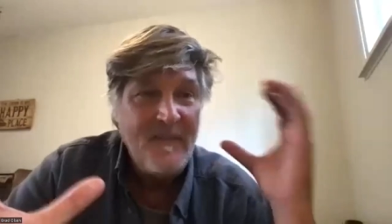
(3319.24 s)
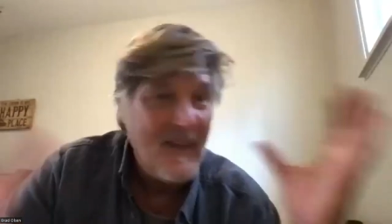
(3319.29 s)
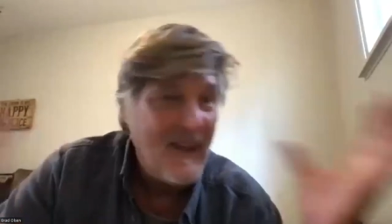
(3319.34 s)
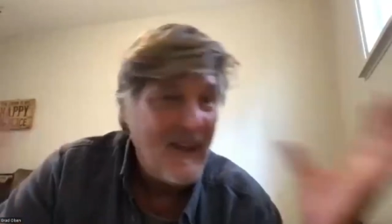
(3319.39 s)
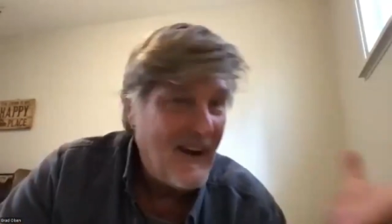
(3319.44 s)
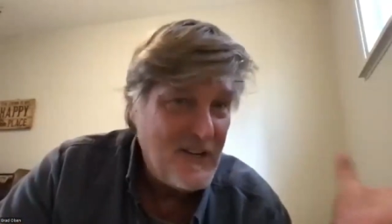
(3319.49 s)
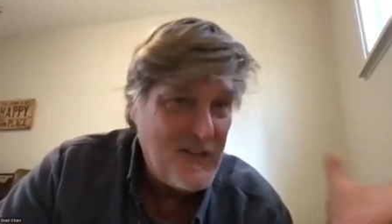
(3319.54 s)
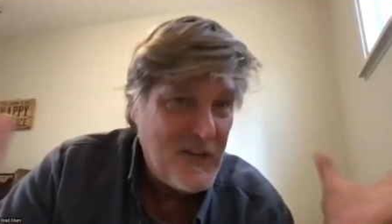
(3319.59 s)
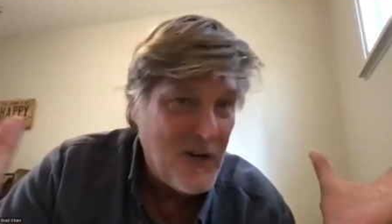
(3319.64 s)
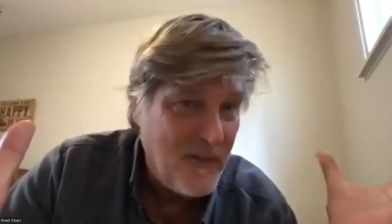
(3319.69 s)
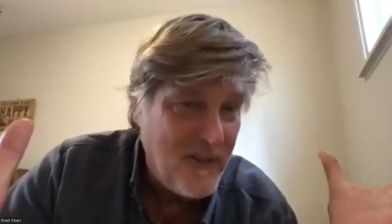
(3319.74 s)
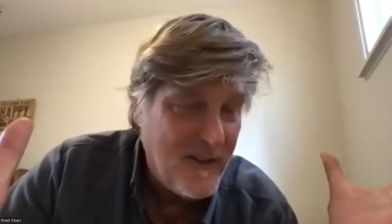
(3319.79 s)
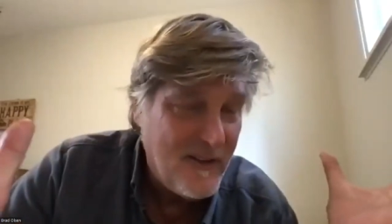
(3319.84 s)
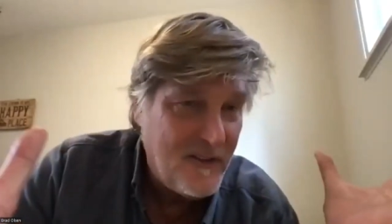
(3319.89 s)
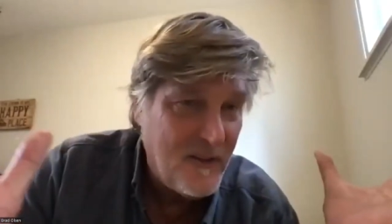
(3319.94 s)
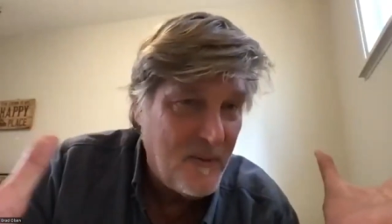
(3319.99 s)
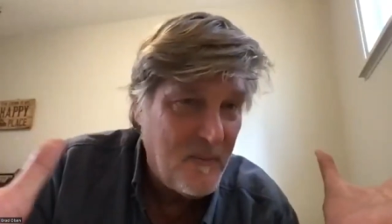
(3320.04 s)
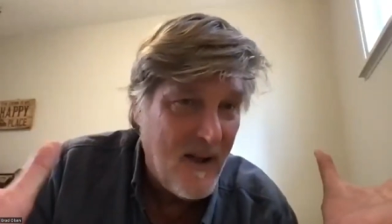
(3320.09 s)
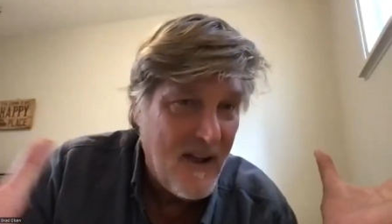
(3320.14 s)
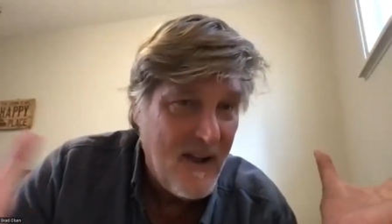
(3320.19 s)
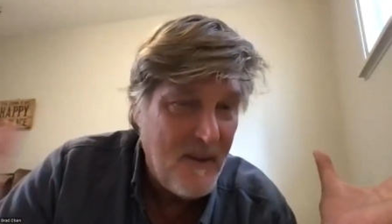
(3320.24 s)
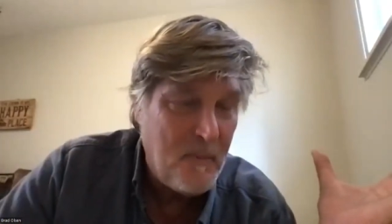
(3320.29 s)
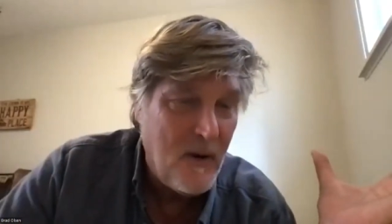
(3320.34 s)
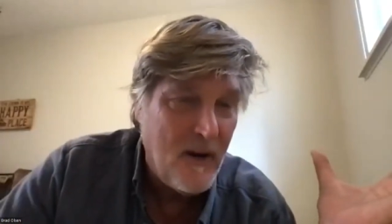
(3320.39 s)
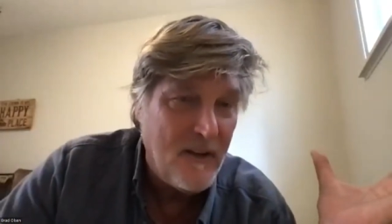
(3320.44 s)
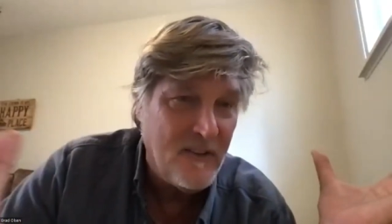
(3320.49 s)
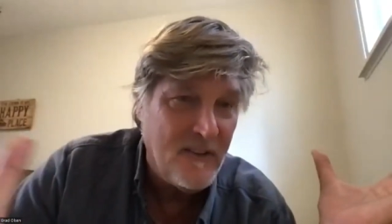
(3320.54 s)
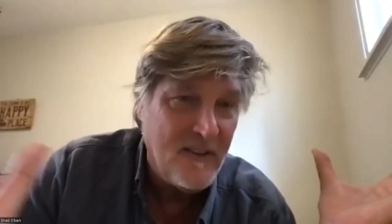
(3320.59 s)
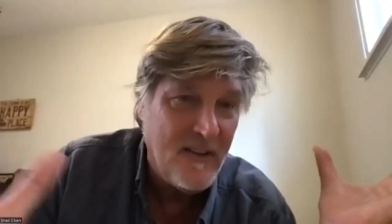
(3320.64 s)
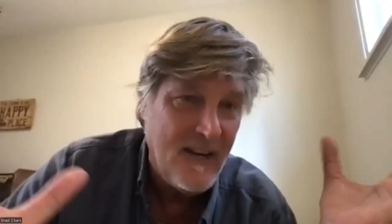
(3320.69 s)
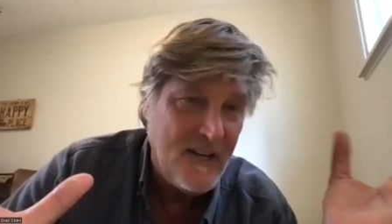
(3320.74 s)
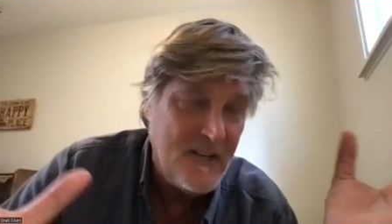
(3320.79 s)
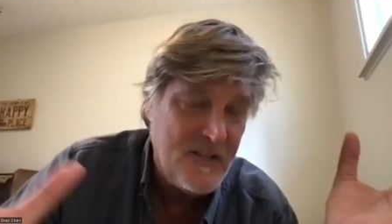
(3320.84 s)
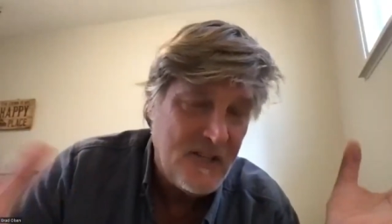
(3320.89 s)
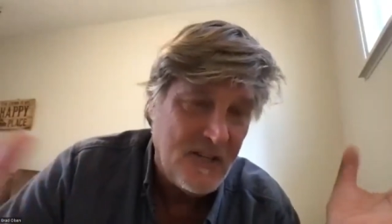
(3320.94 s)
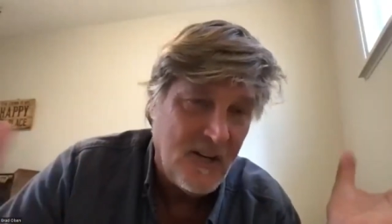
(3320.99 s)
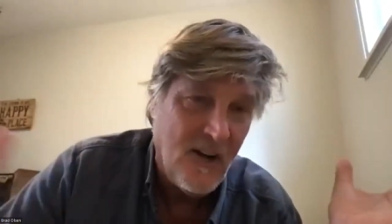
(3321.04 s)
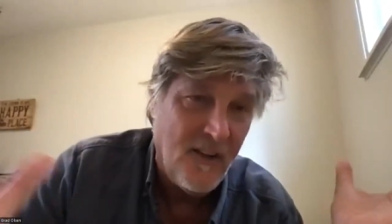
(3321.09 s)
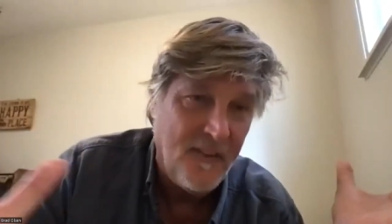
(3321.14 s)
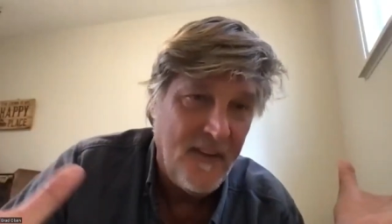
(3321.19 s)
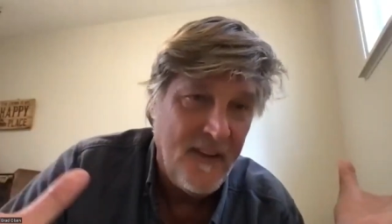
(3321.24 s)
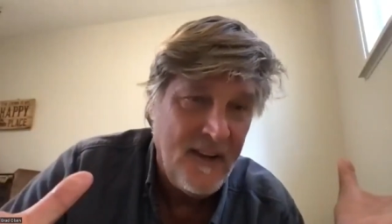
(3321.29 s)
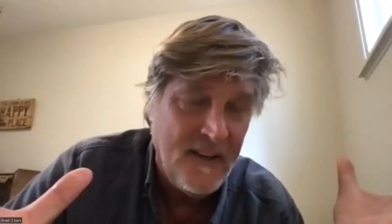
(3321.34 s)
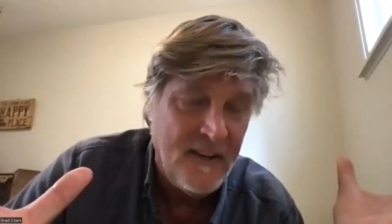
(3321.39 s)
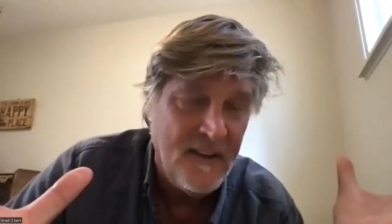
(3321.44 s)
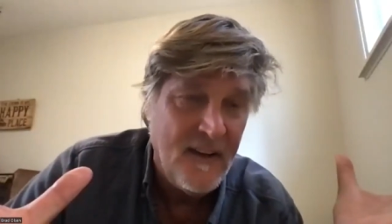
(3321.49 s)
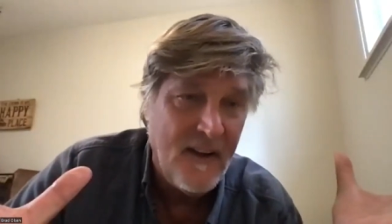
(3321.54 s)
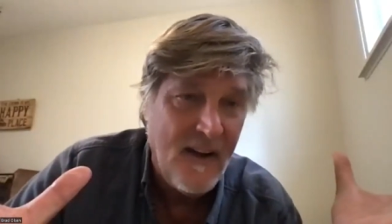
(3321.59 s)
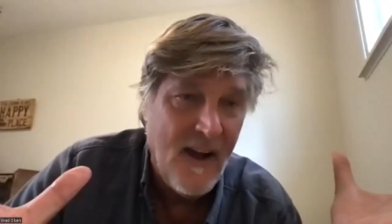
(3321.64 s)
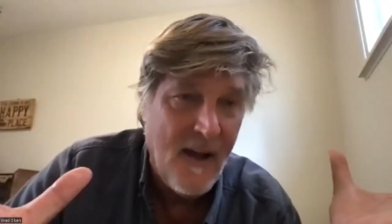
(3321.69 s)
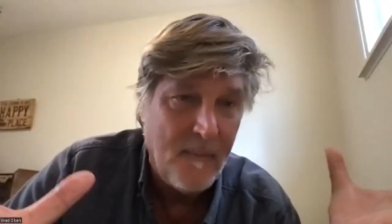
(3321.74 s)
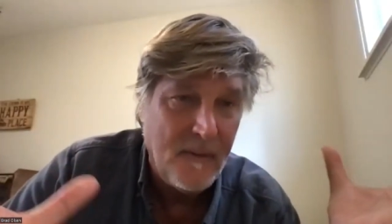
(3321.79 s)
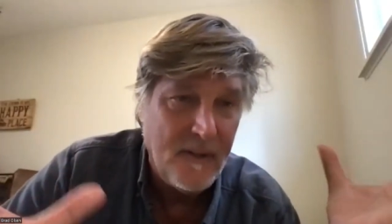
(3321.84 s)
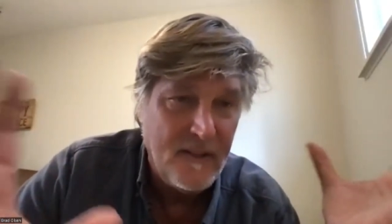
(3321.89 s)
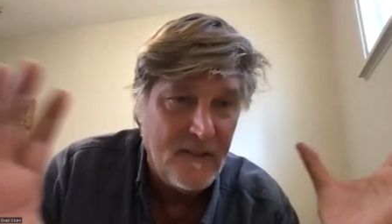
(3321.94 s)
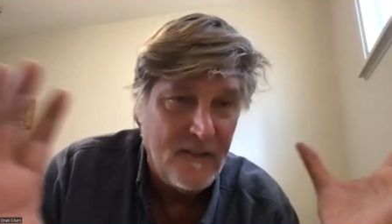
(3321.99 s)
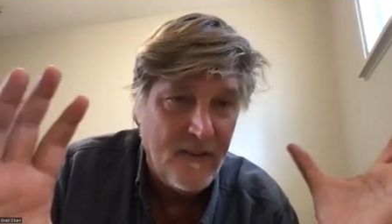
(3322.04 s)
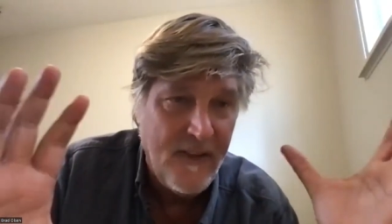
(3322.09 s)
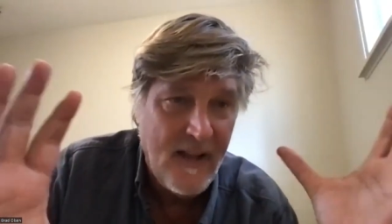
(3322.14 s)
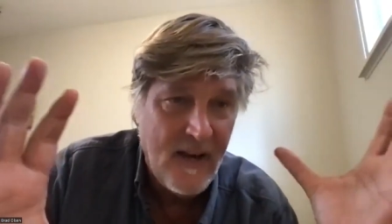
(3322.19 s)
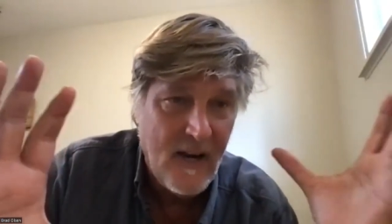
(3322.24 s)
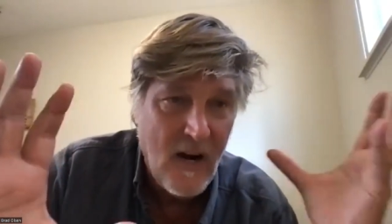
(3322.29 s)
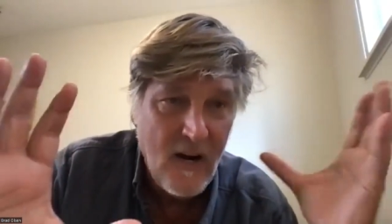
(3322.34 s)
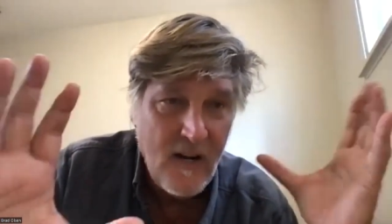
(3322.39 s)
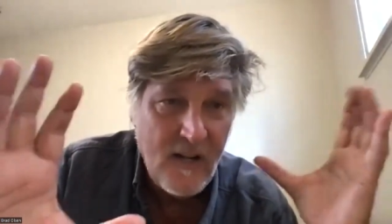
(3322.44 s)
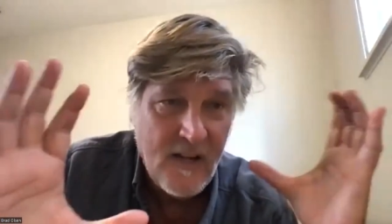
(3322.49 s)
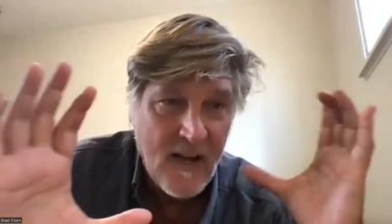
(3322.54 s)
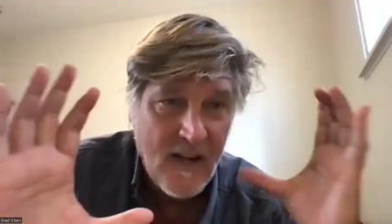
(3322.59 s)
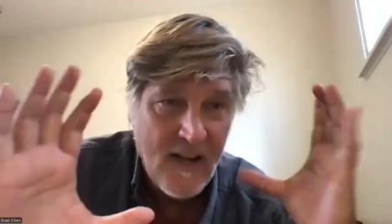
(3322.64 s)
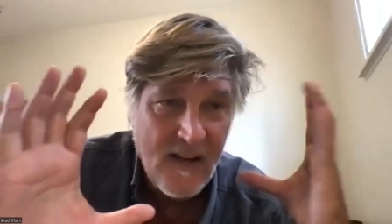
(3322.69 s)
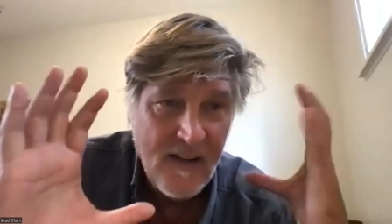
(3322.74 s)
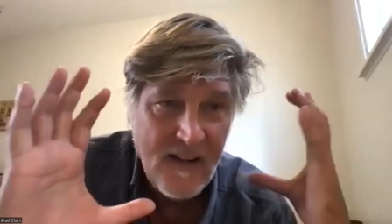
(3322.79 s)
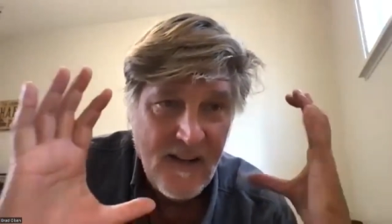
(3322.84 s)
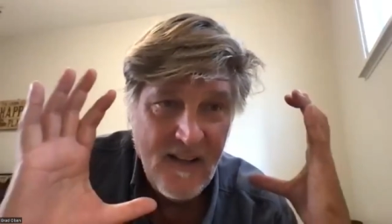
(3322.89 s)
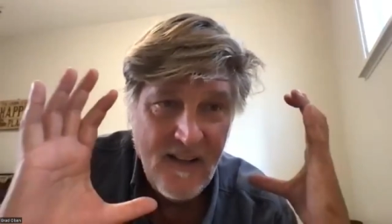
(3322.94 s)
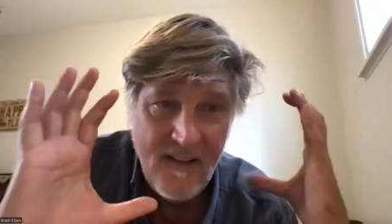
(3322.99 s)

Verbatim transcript: and I show this in my presentation called The Hidden Anomalies of Antarctica,